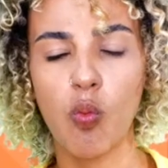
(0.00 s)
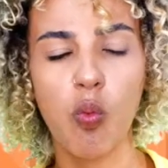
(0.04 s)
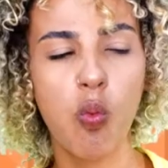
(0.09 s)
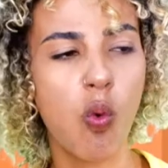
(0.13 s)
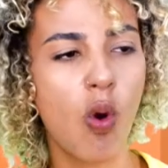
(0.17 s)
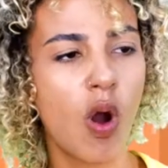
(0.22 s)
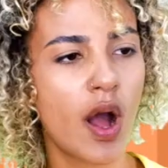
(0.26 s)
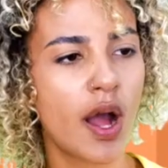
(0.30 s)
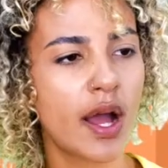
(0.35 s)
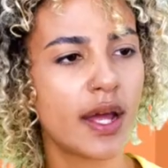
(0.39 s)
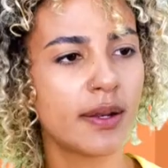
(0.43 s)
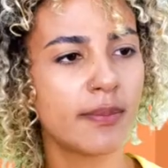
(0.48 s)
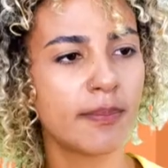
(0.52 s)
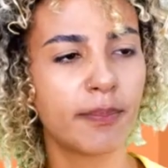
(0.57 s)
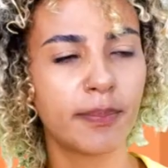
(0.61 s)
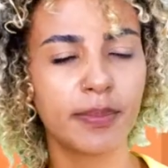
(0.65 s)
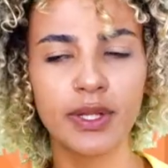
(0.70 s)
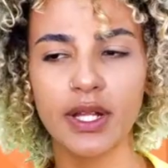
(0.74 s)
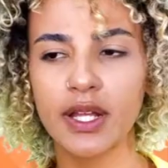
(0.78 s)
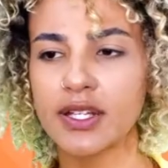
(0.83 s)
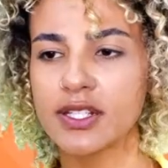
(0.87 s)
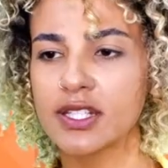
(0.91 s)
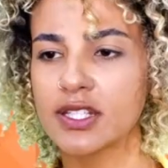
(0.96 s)
1
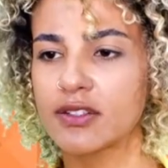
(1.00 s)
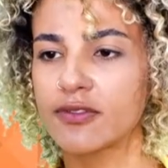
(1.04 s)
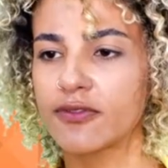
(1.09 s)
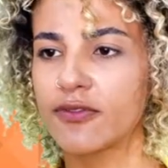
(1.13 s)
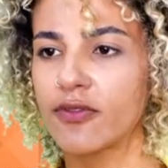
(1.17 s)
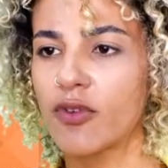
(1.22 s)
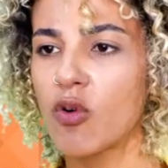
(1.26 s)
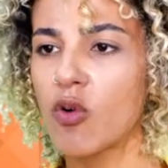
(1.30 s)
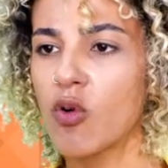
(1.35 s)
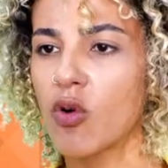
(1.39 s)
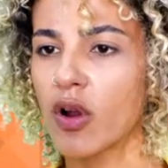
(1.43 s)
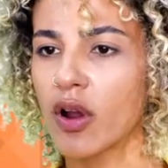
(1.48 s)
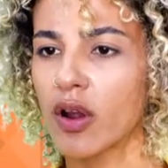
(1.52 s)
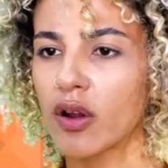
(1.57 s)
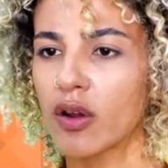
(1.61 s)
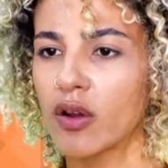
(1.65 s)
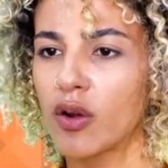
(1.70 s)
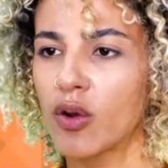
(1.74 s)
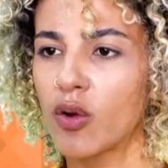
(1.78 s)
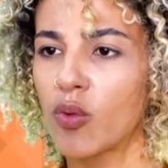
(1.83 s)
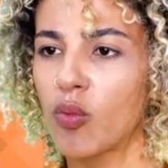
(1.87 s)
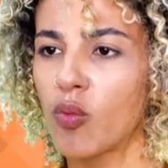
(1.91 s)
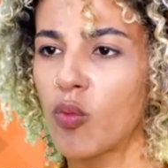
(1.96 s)
plus 4.
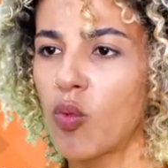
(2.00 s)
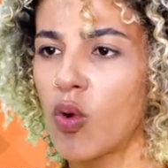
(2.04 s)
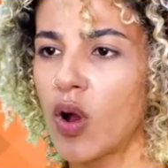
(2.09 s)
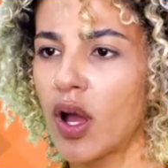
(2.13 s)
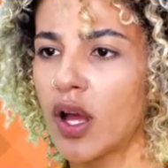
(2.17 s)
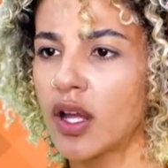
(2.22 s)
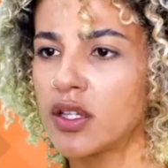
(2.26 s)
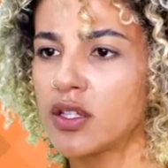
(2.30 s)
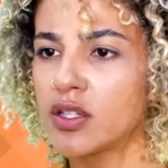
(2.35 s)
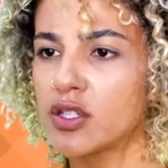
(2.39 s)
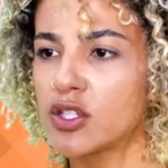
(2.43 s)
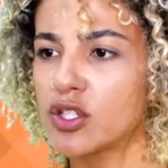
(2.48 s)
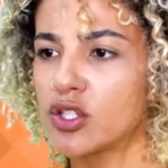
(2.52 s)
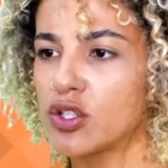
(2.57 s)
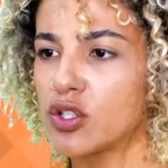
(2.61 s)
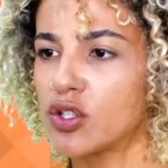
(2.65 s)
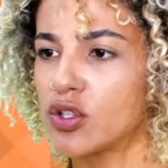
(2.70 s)
1,